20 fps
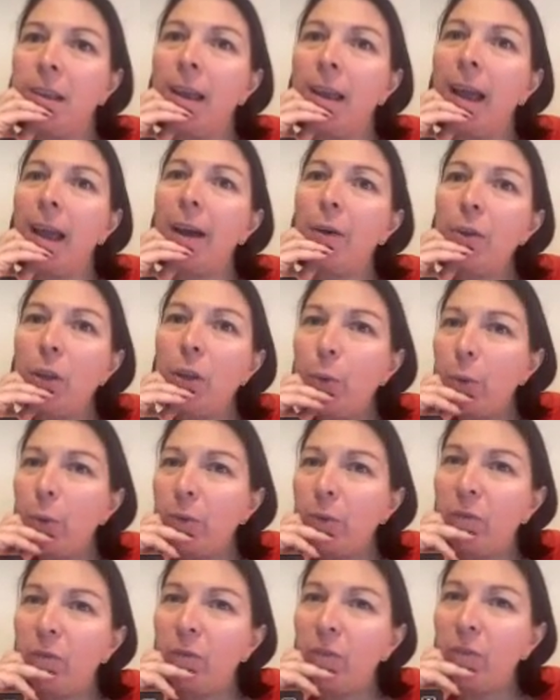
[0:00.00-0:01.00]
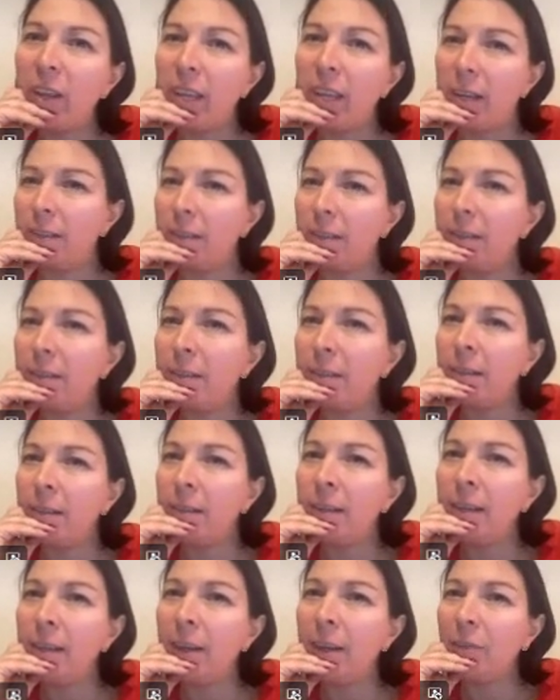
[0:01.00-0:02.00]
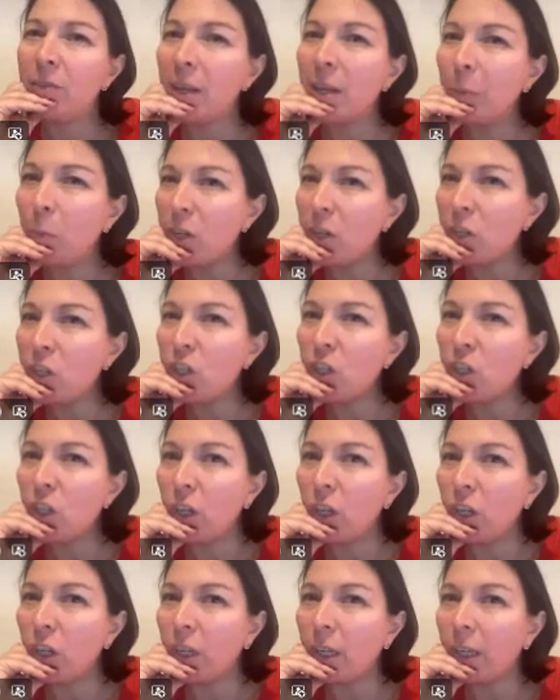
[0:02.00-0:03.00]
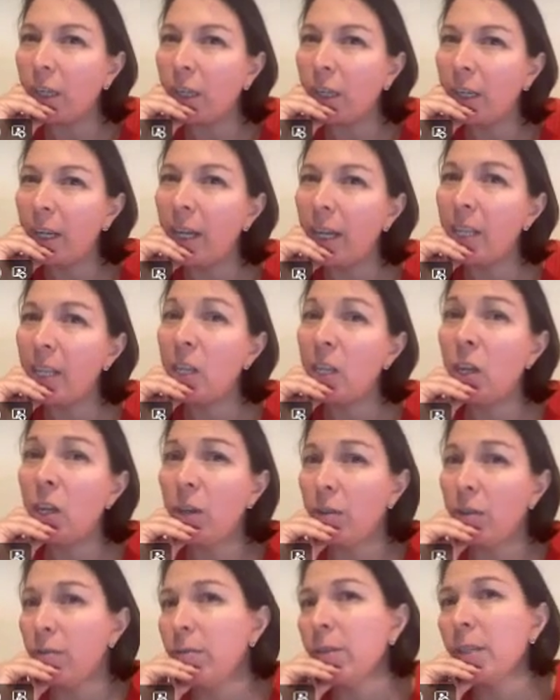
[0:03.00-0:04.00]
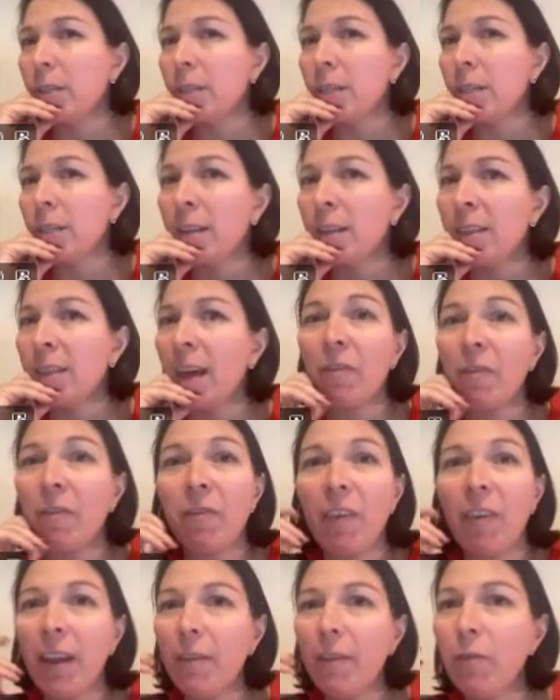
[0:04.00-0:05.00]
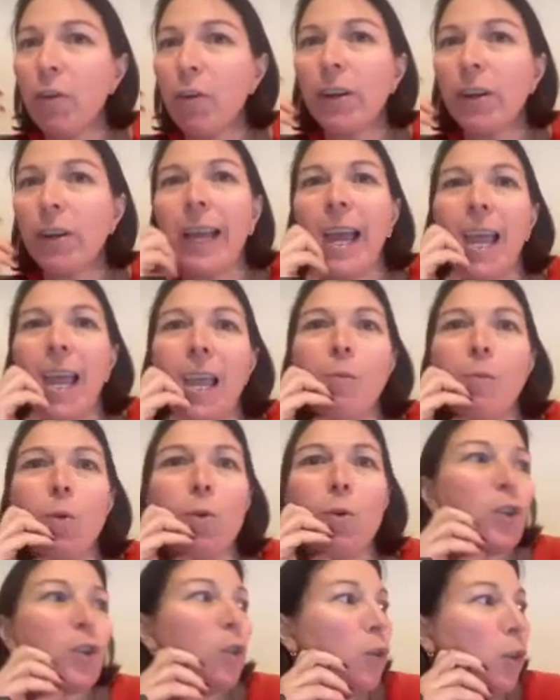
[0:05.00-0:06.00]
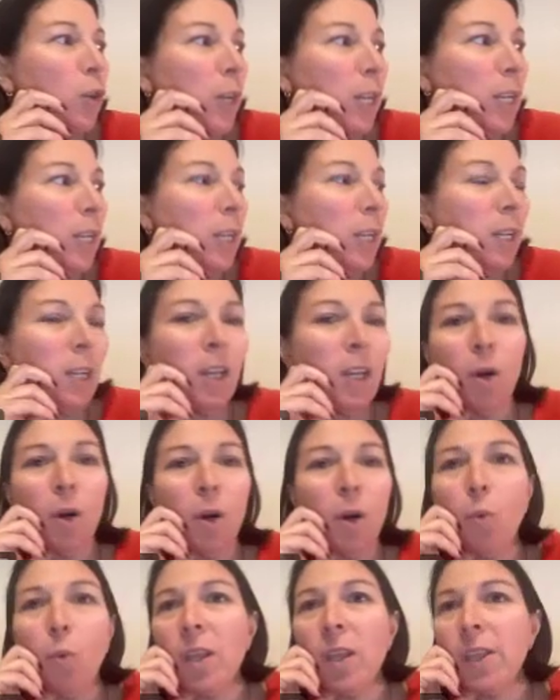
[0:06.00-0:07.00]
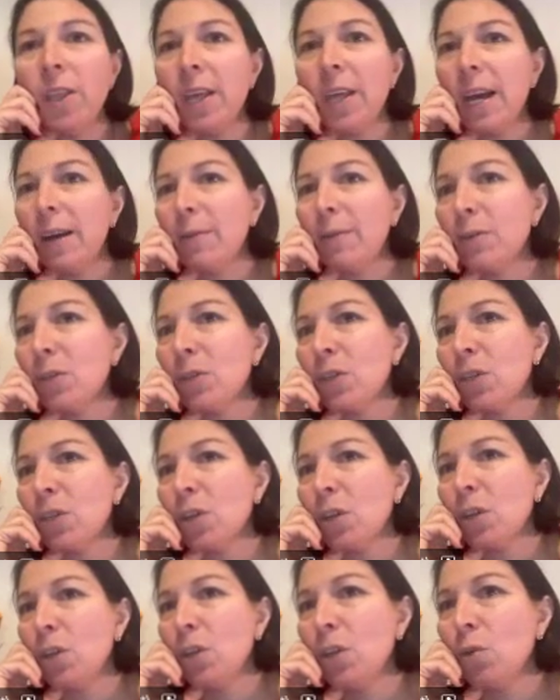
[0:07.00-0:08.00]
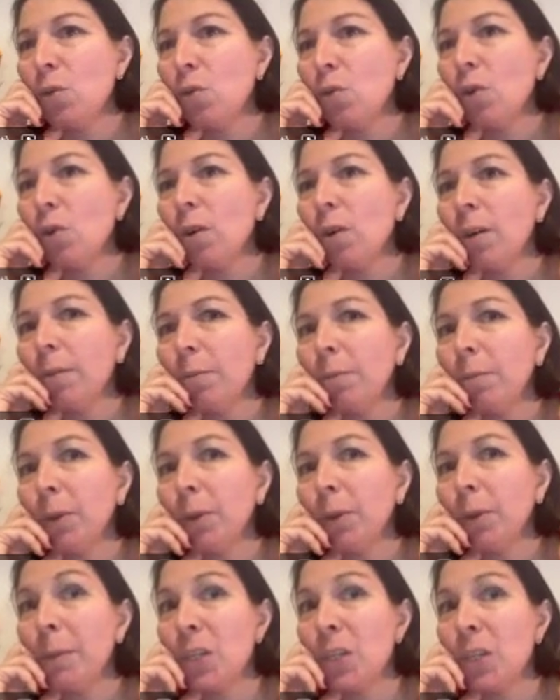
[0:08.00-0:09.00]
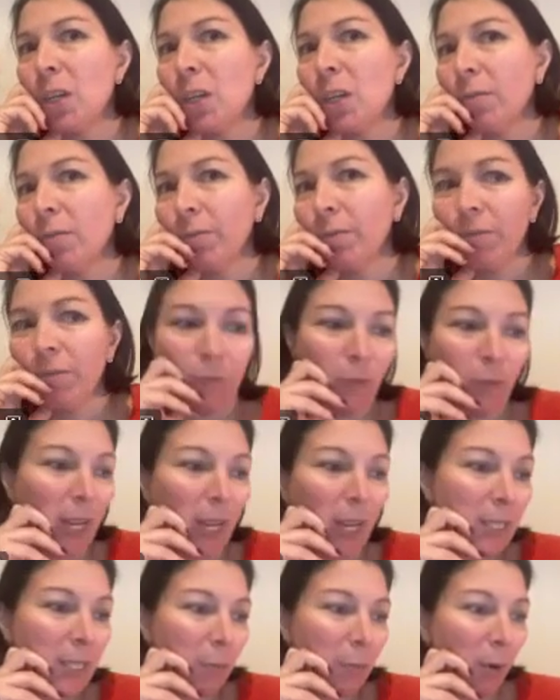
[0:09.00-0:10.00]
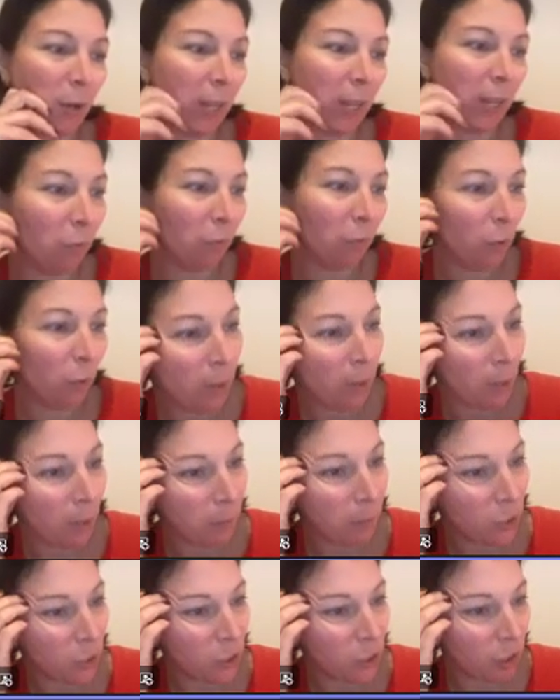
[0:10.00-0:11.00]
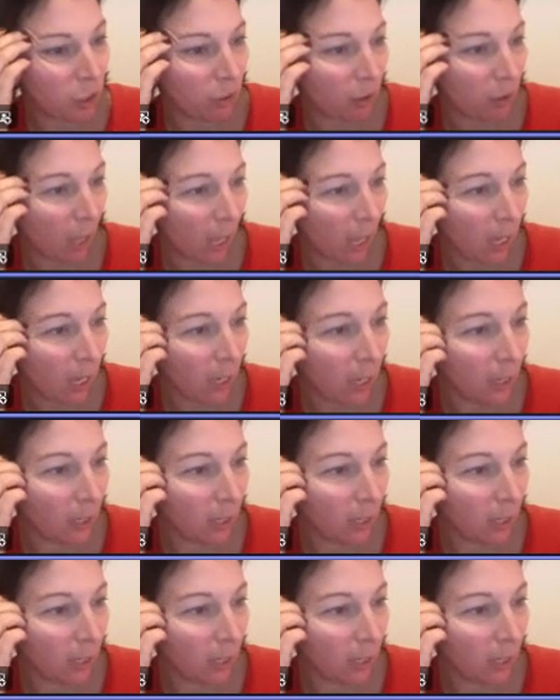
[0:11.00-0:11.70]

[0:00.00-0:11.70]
how you would feel if someone took and used that favourite game or toy without your permission. Okay, so I'll give you a moment to do that.